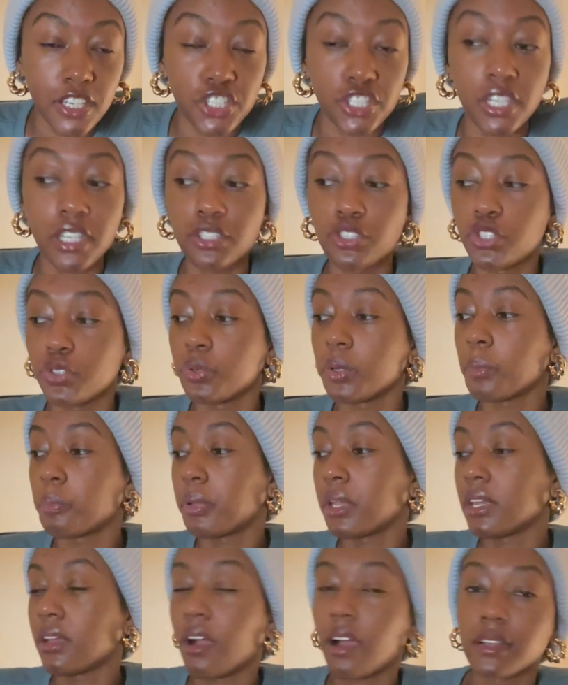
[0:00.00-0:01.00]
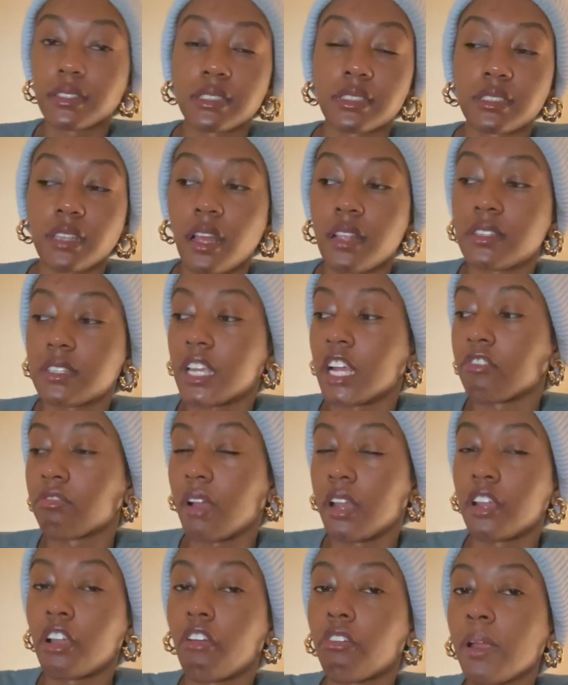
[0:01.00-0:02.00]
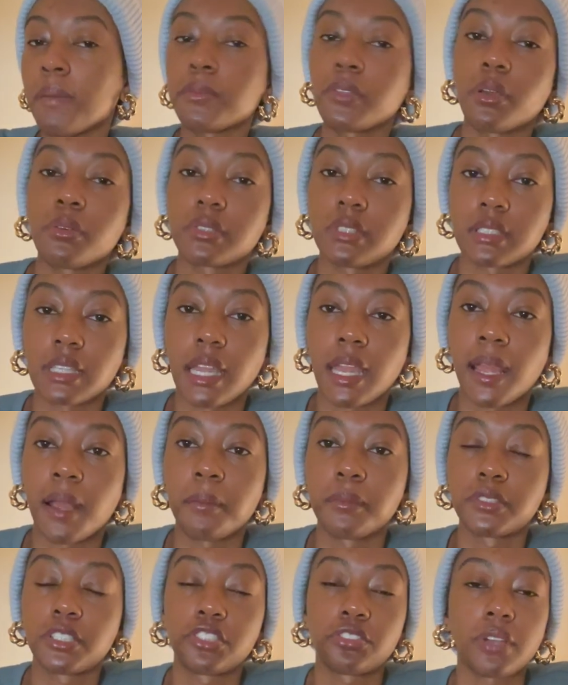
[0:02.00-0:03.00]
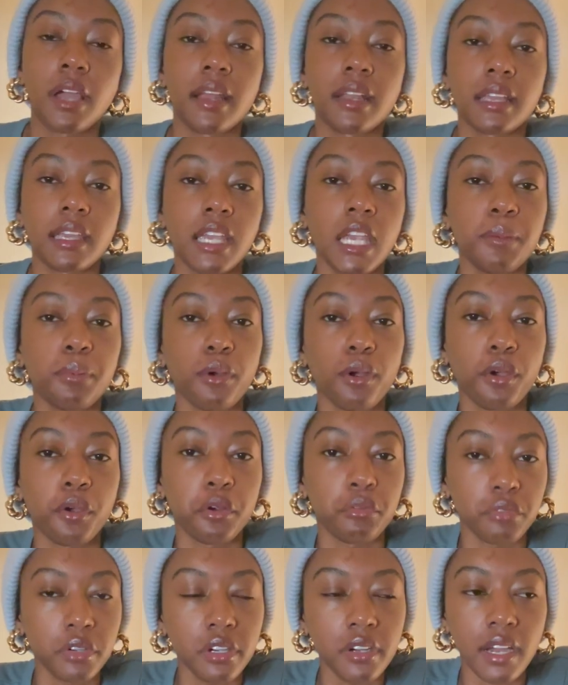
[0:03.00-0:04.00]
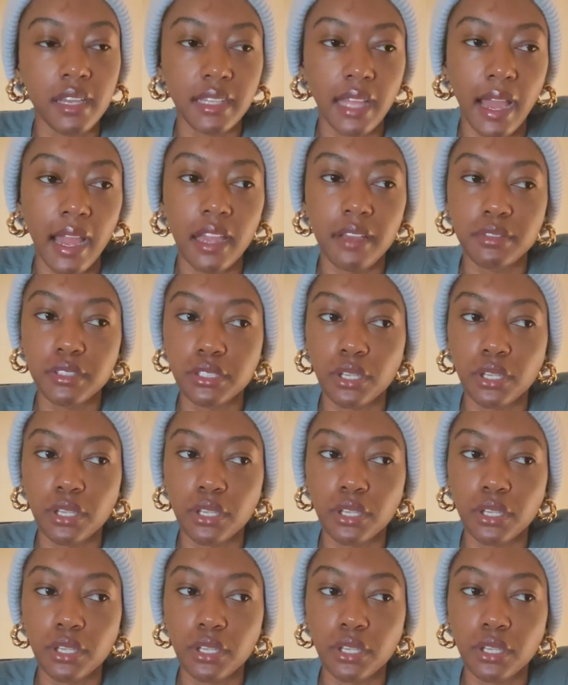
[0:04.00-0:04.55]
She's doing PR stunts and running crypto scams to try to keep her career alive.